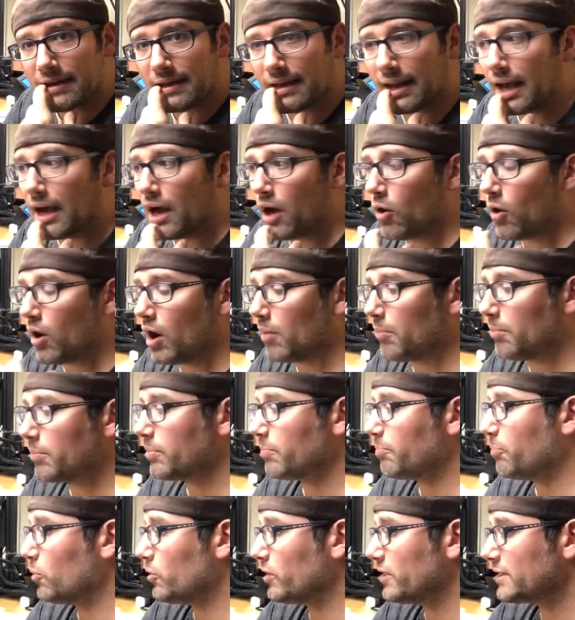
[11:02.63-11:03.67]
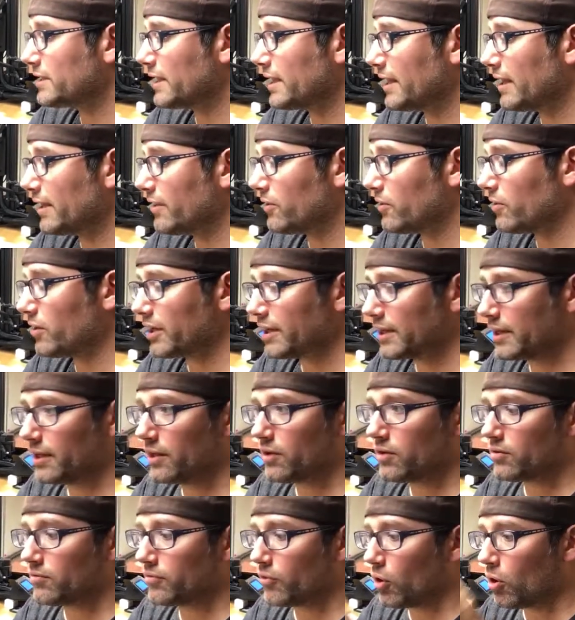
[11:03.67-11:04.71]
Now I'm putting together a
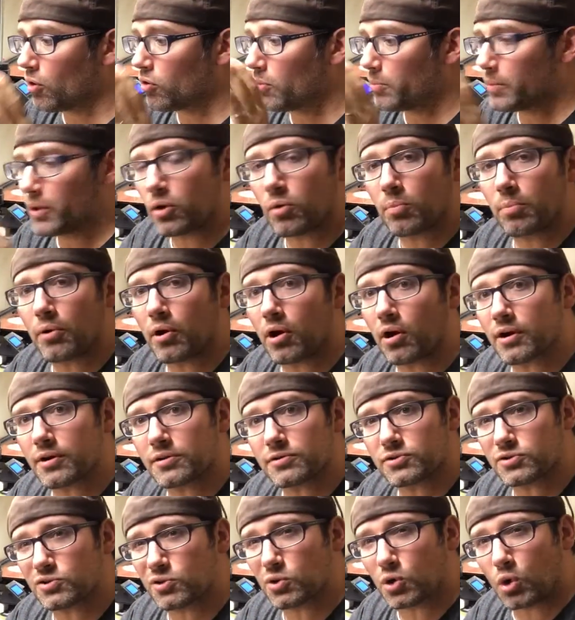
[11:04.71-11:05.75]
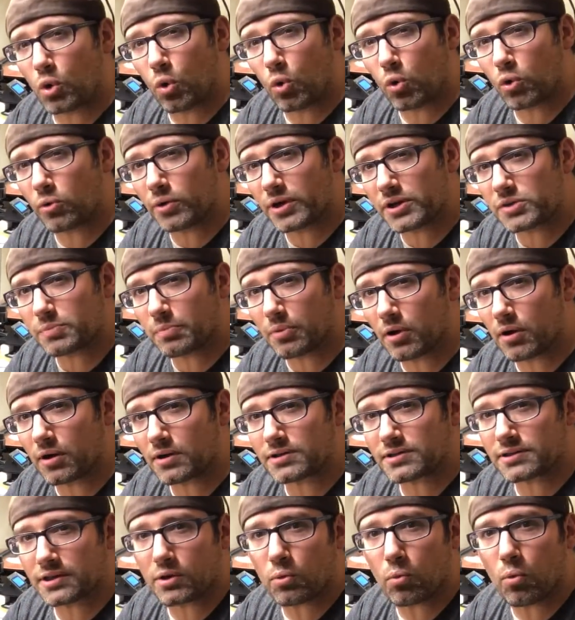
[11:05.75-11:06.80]
kit of all the metal parts. So the 1/4 inch
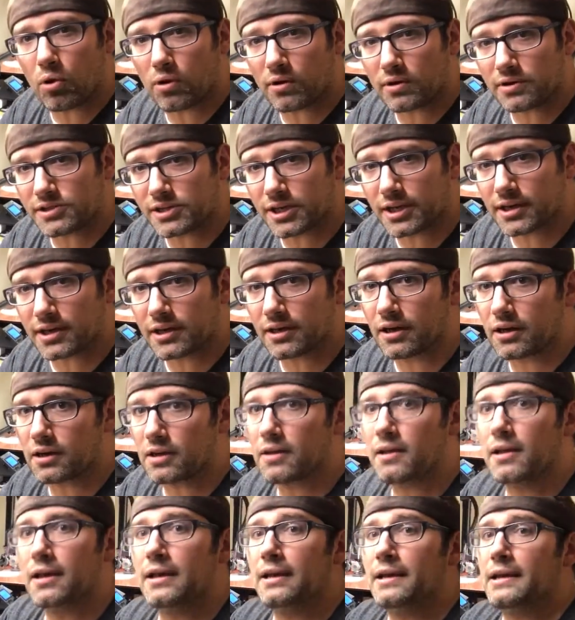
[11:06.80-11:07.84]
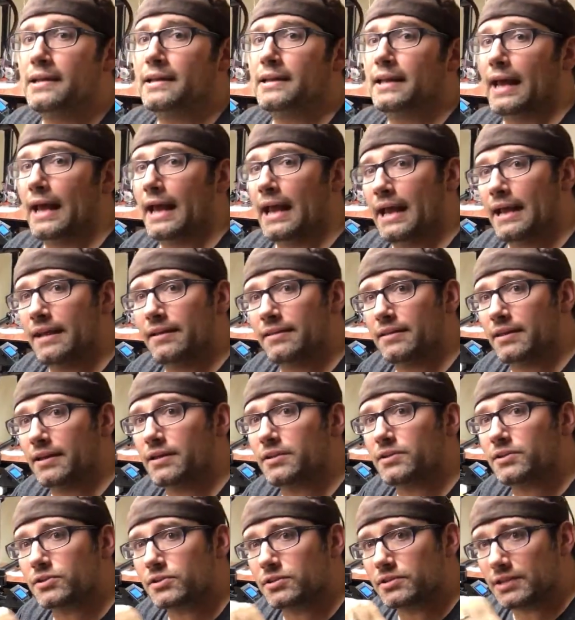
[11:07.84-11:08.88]
parts that are water jet cut, the 1/8
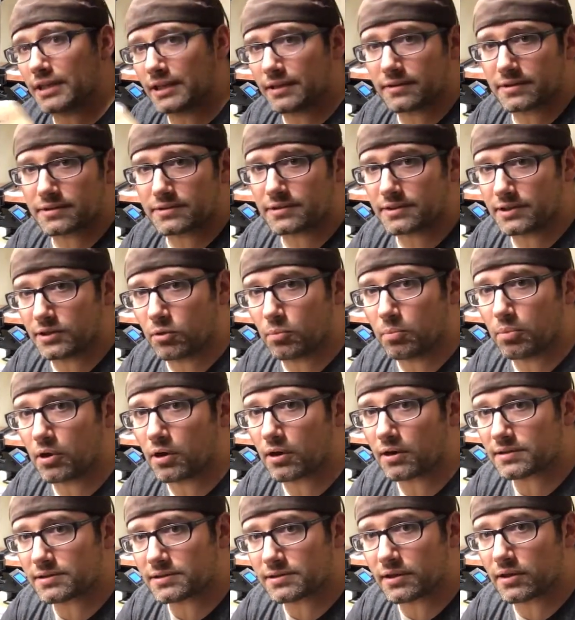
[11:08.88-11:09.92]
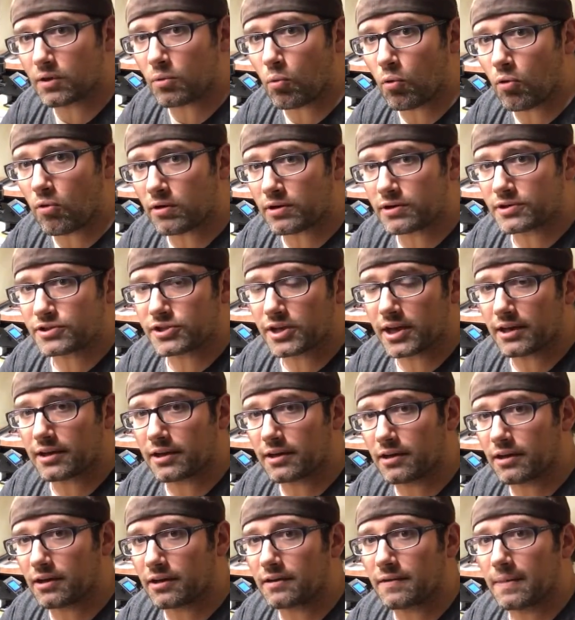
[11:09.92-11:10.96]
inch stainless steel parts that are water jet
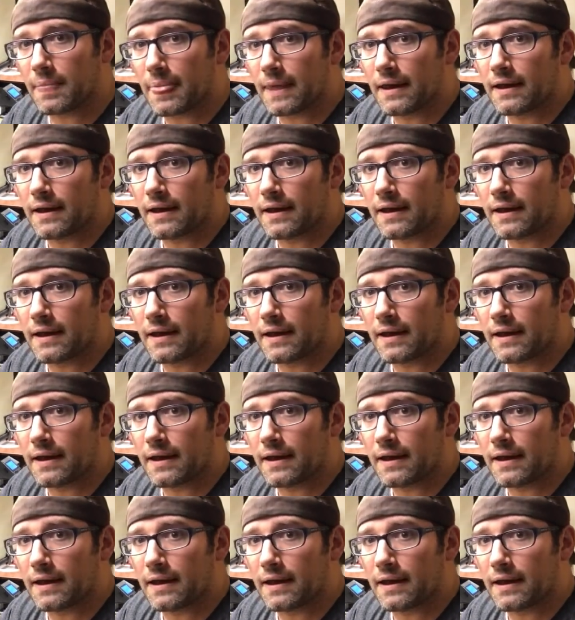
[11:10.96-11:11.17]
cut,